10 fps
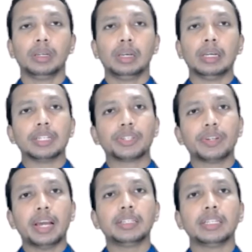
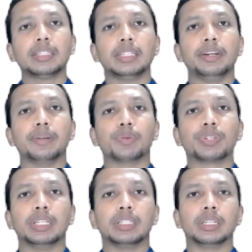Stages in remote
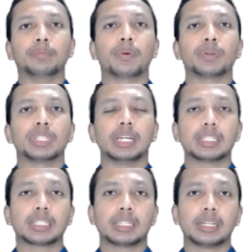sensing
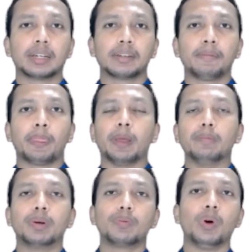process.
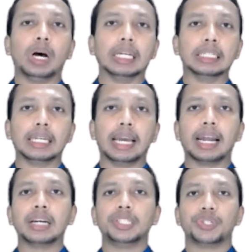Number 1,
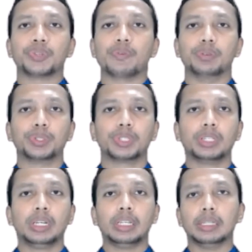energy source.
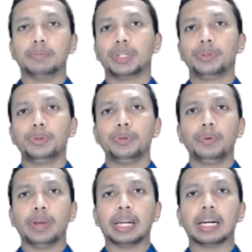Number
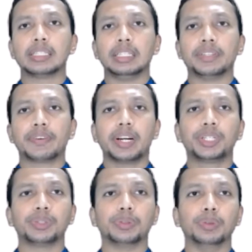2, energy
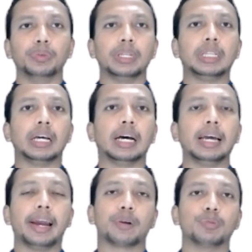interaction with the
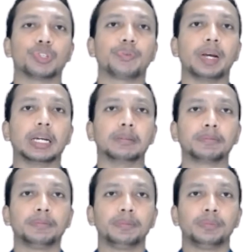atmosphere.
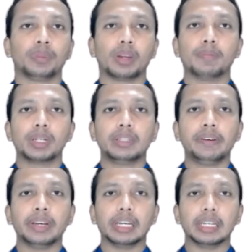Number
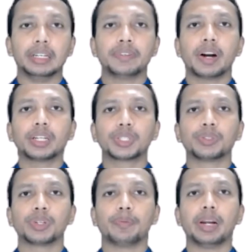3,
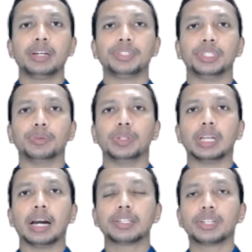interactions of energy with
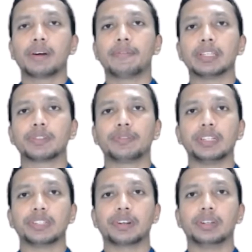Earth's surface feature.